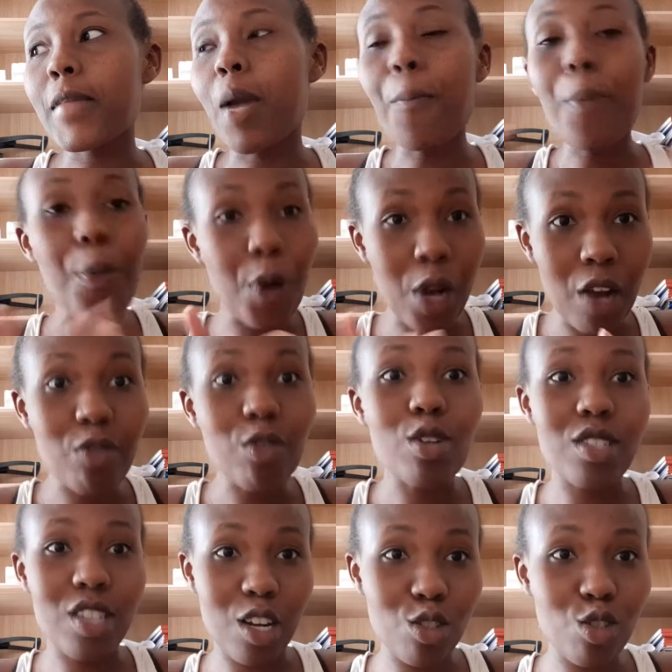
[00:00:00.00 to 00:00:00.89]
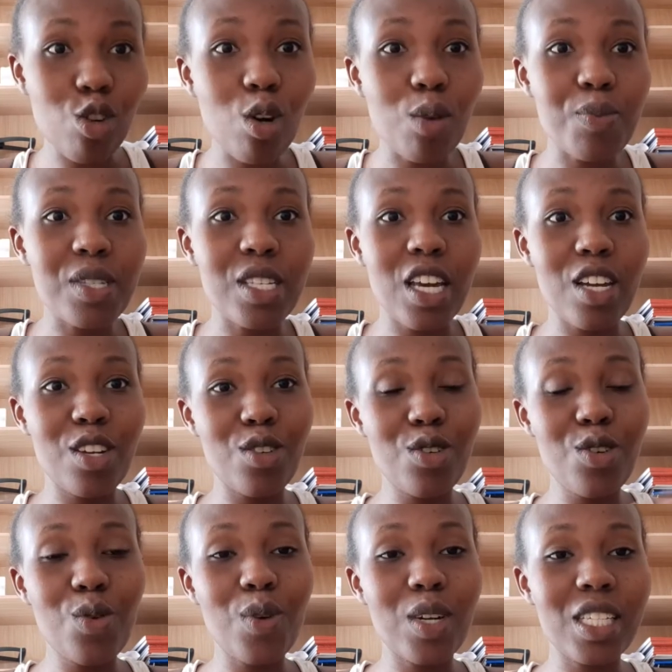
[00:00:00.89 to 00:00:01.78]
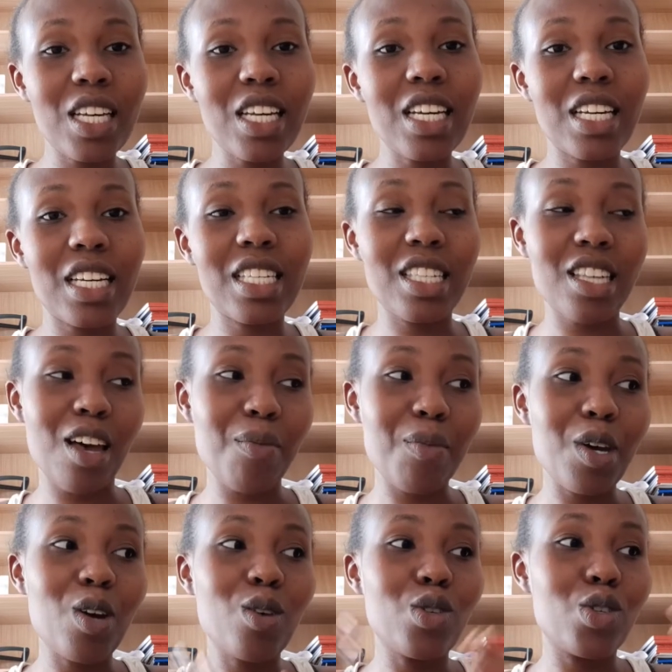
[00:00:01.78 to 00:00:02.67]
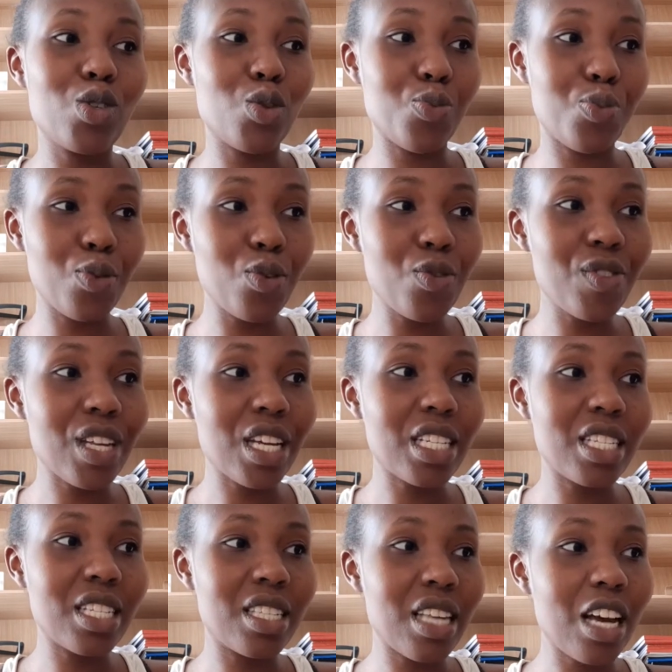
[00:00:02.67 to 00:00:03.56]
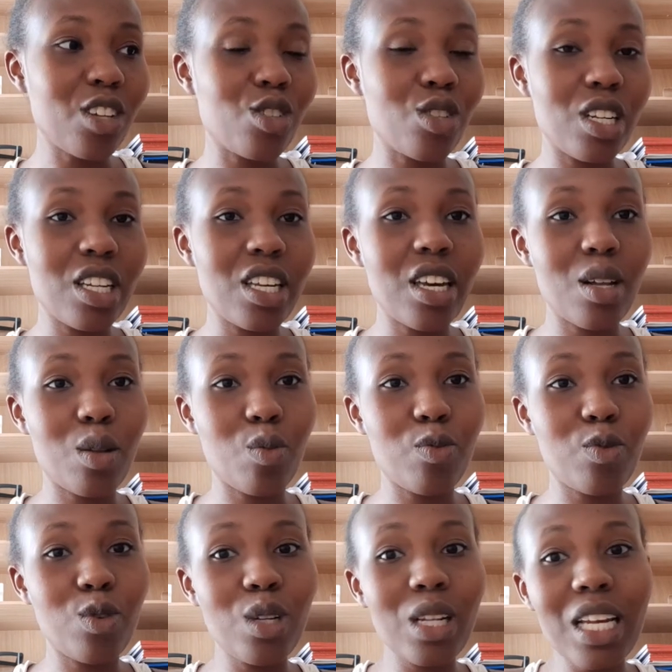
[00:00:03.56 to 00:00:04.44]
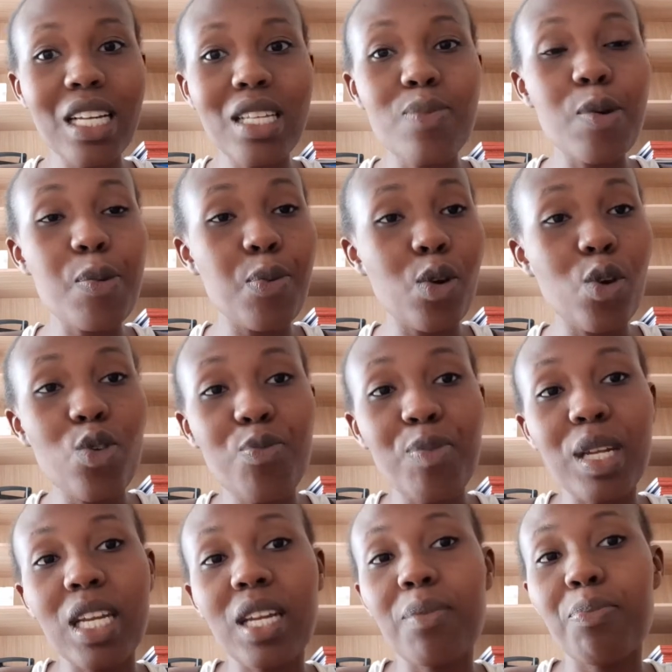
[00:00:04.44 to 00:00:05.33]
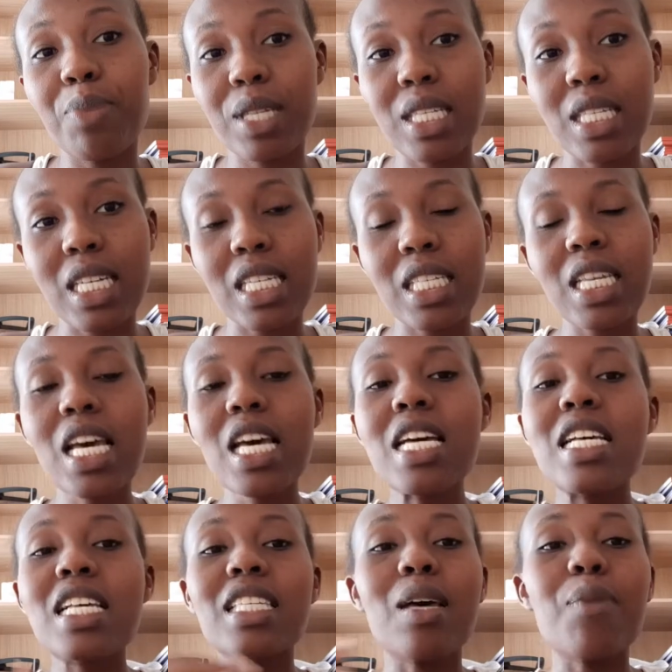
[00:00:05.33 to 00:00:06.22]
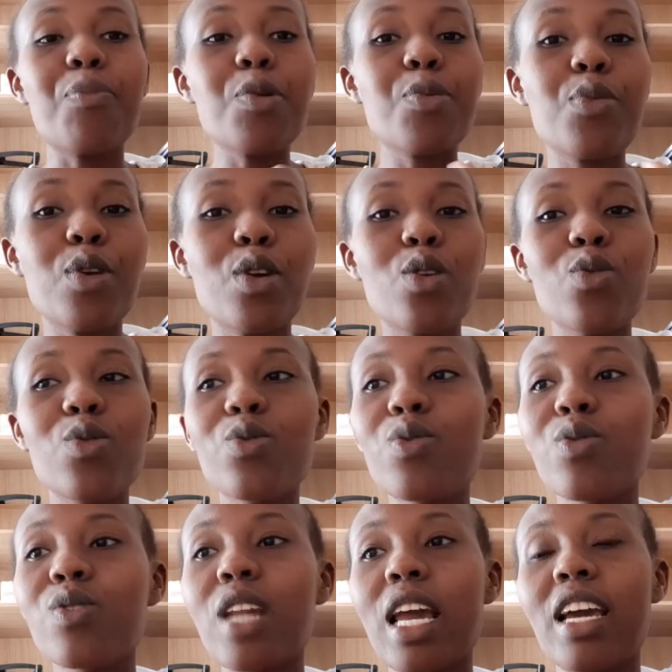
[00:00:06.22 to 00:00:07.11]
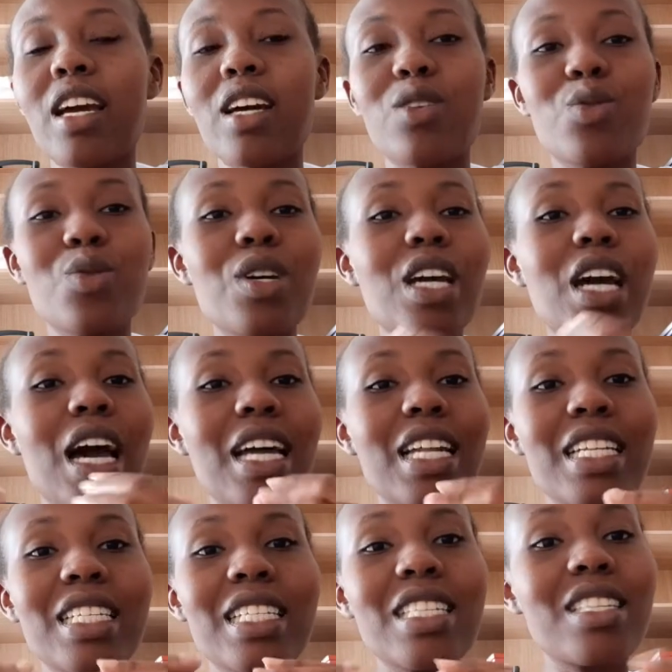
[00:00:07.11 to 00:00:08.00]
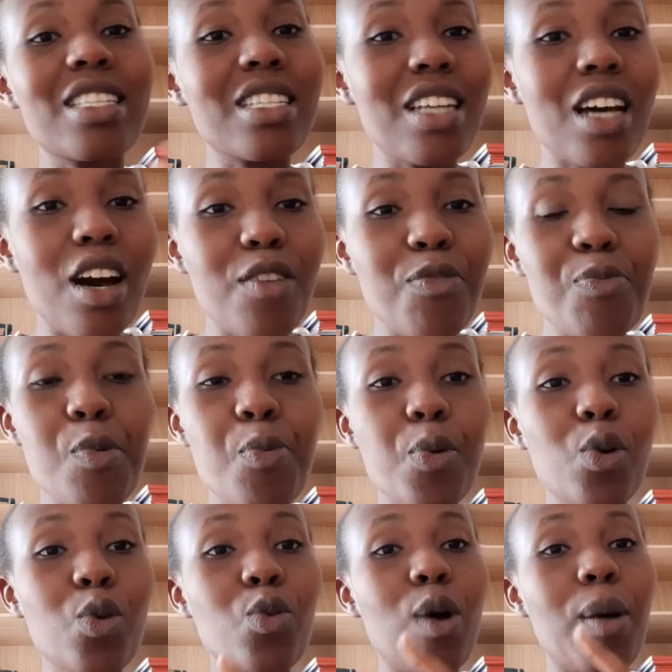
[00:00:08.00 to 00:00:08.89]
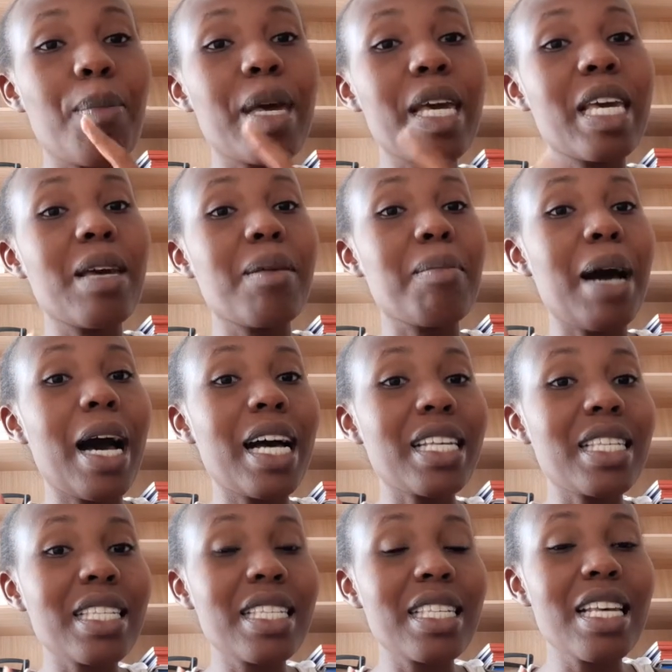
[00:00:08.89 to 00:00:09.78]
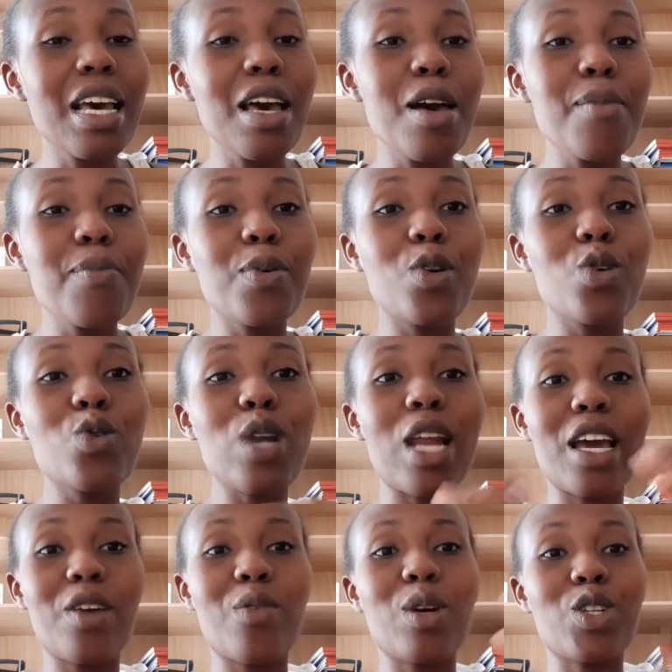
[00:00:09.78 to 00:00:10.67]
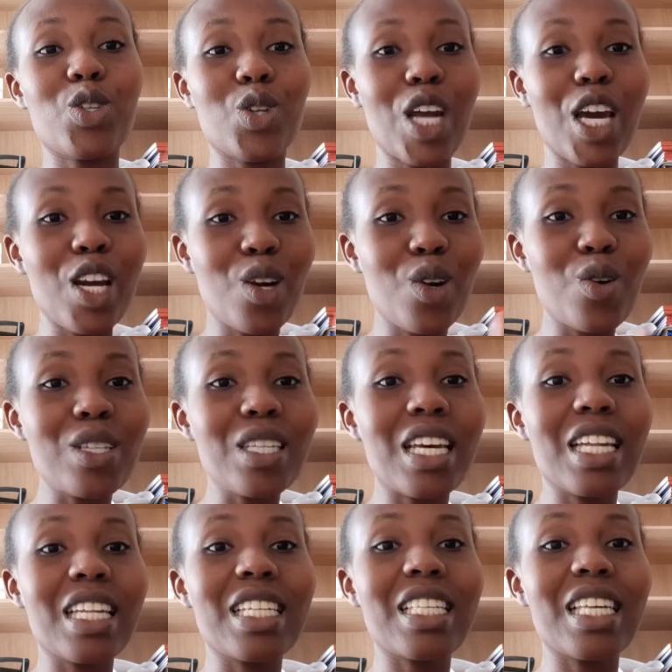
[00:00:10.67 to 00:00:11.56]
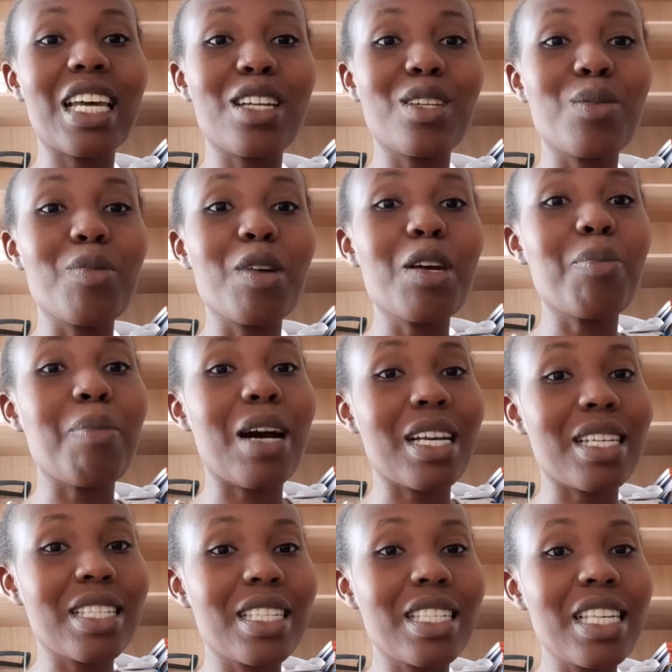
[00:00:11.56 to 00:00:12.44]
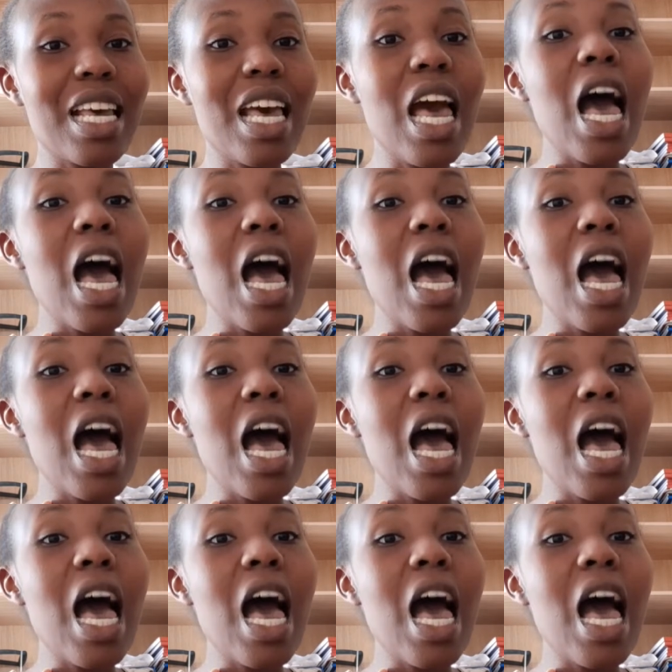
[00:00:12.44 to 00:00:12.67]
people have lost their jobs. And you know what is coming out to prove that is actually helpful? It's people who've been in business, some people who like are doing handy stuff, people who are making masks, people who like wash online clothes and decided to make masks.